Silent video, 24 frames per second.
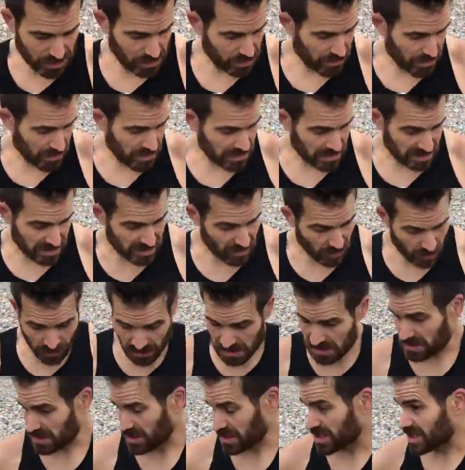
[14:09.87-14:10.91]
Springs
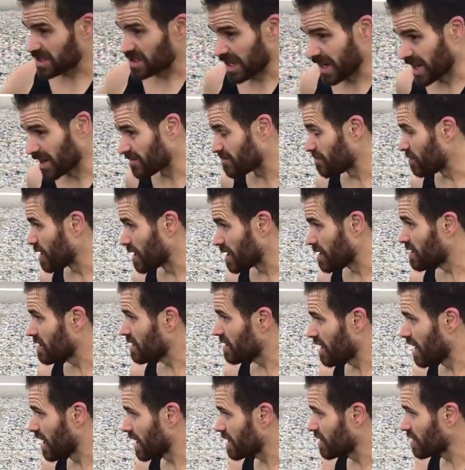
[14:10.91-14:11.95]
oranges saved me.
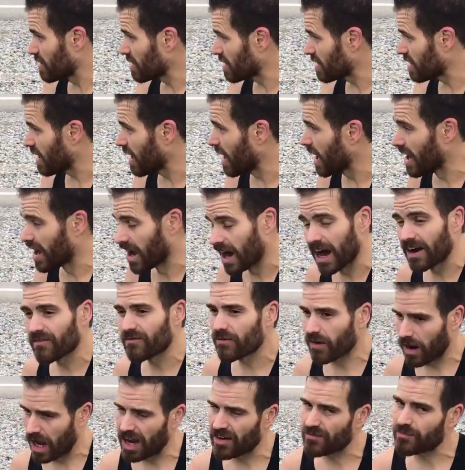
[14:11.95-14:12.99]
And
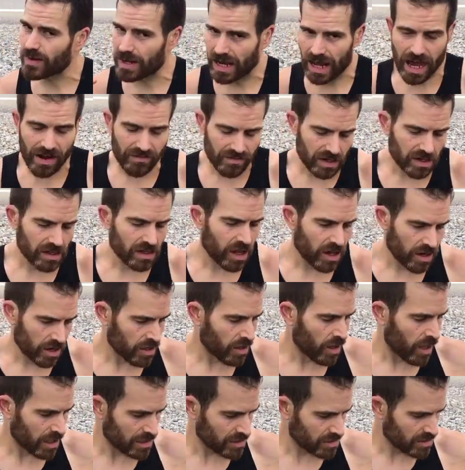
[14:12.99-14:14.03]
I've been having a lot of
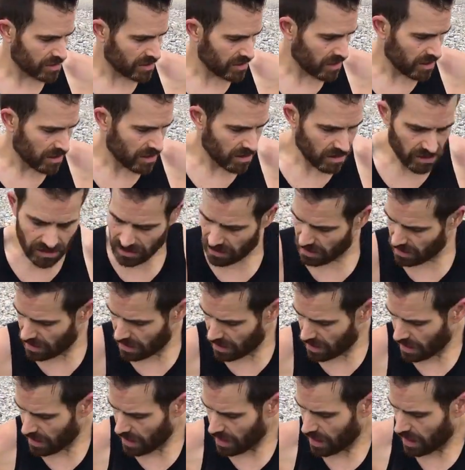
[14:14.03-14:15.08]
nausea.
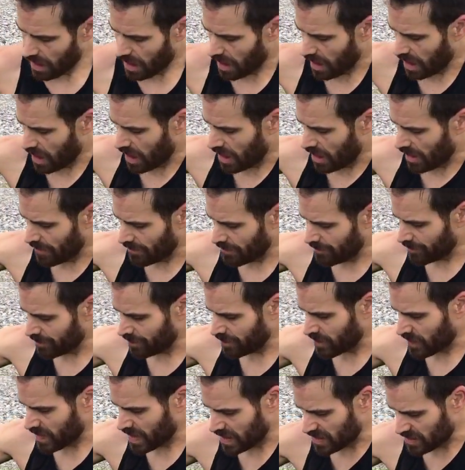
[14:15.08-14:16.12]

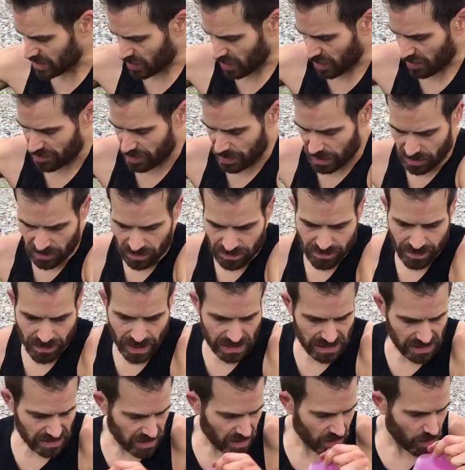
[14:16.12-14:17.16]
Yeah. So I've been
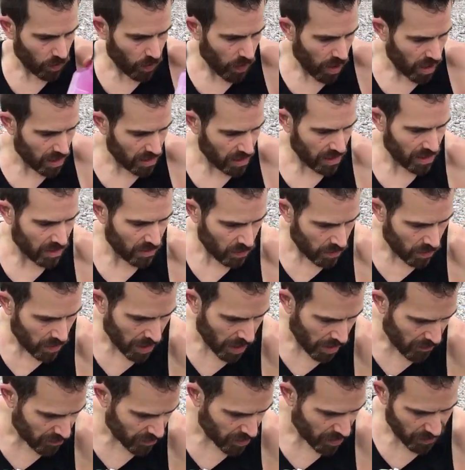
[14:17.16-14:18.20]
basically walking
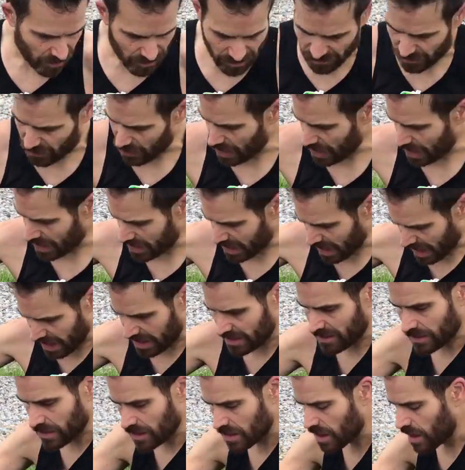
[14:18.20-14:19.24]
whenever I've been feeling
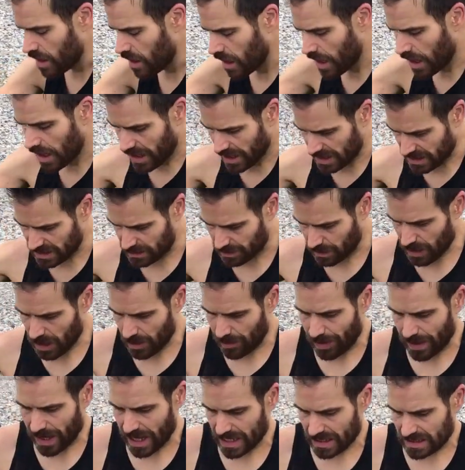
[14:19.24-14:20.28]
that, and it
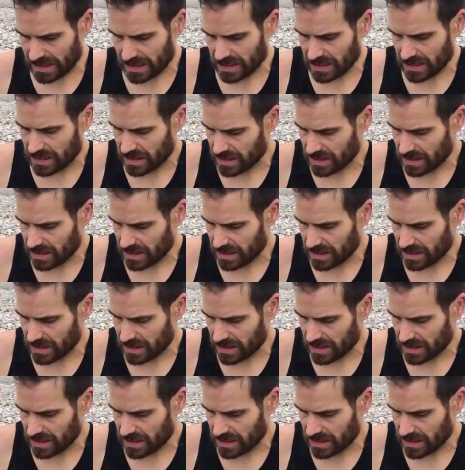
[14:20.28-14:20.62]
passes.